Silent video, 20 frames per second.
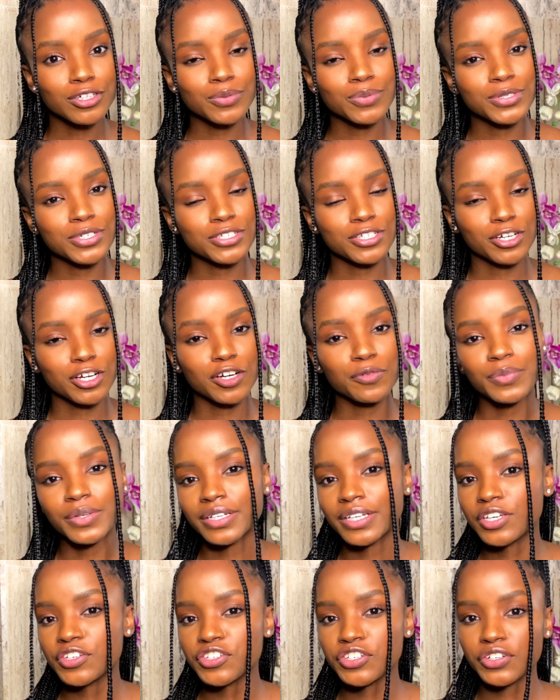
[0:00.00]
which is a
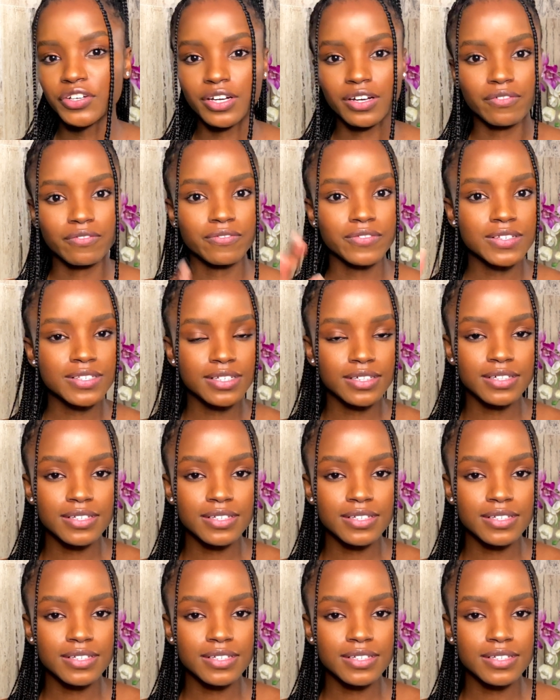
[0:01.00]
combination of physical